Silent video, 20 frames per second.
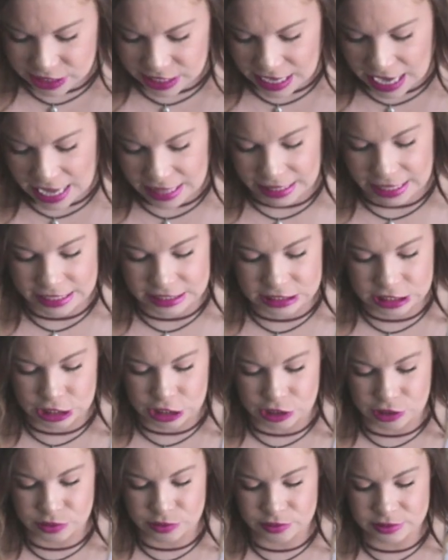that I like to
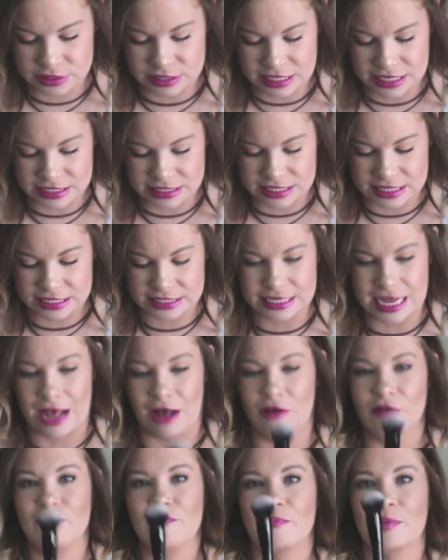use is this
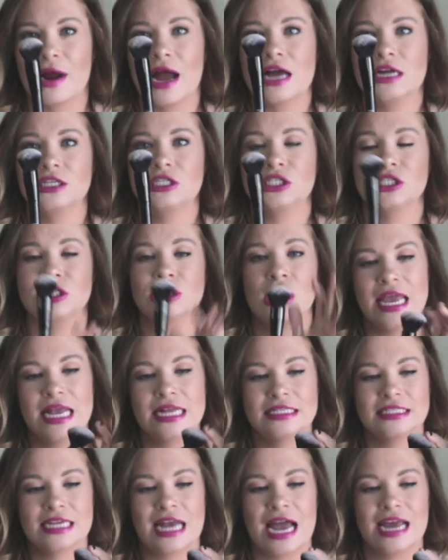e.l.f. brush.
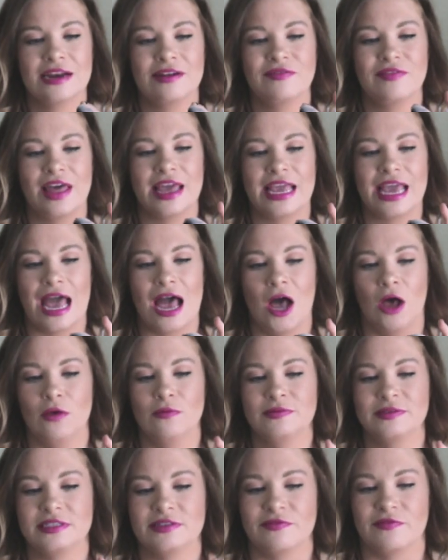It's kind of like
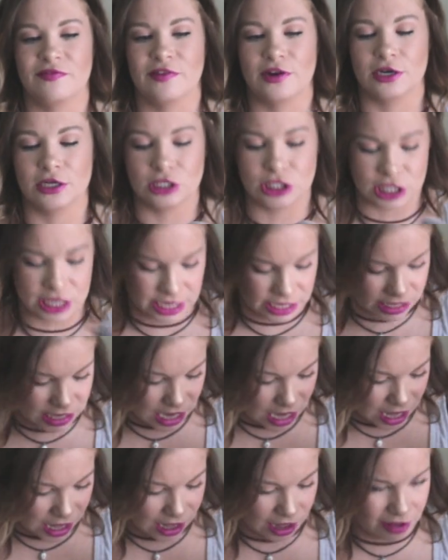e.l.f.'s version
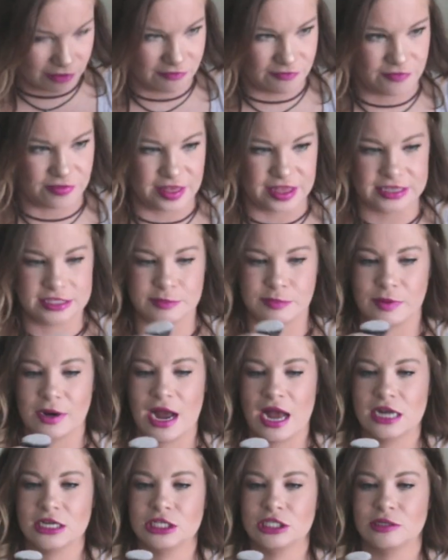of this
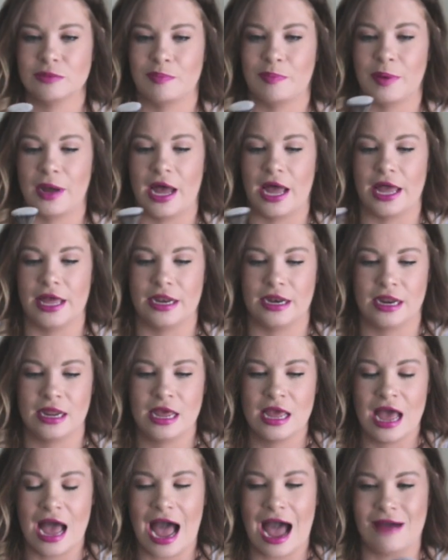brush, but
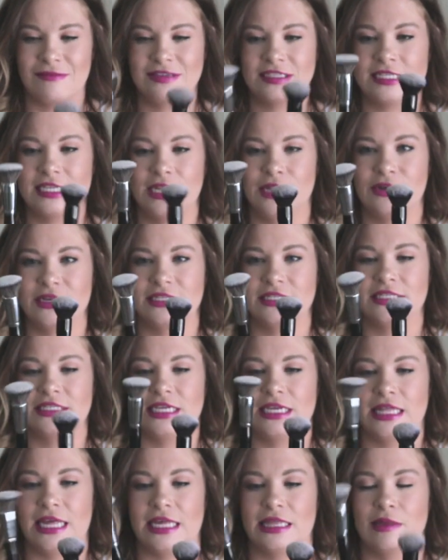obviously you can
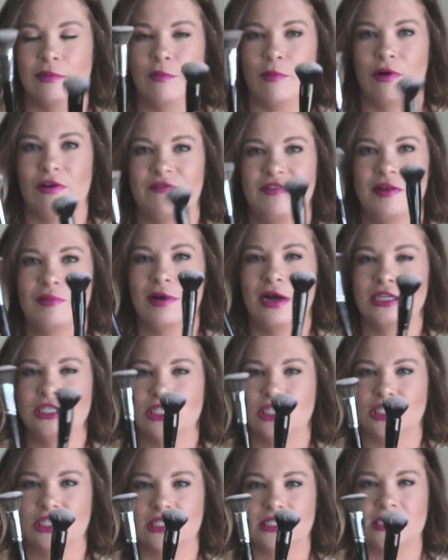see like the Morphe brush
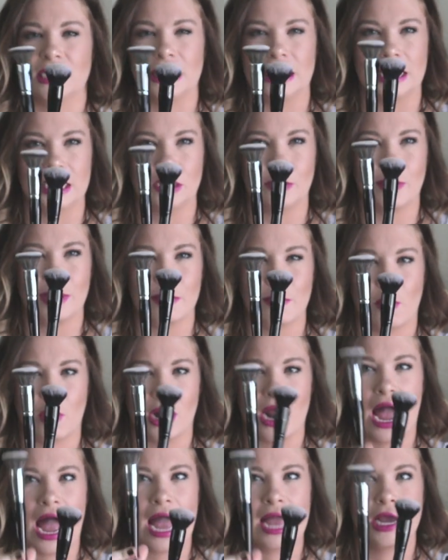is just a little bit more
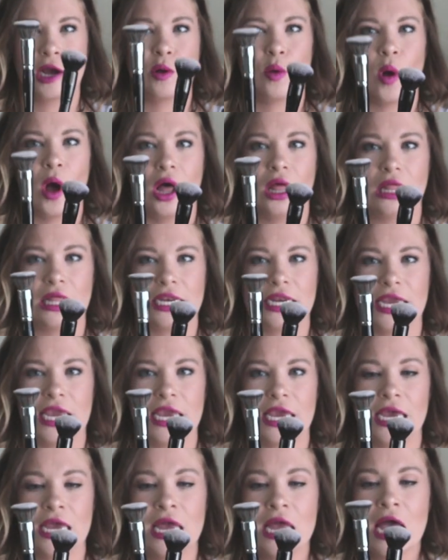high
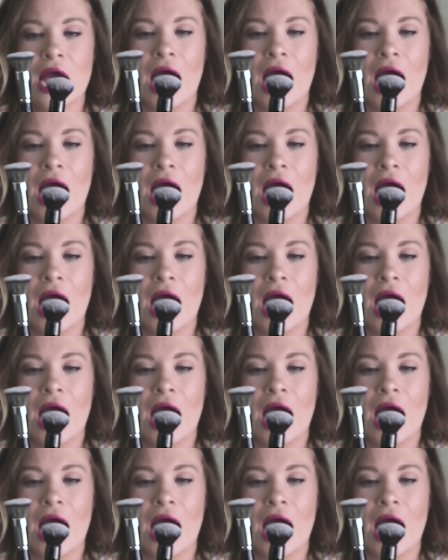quality.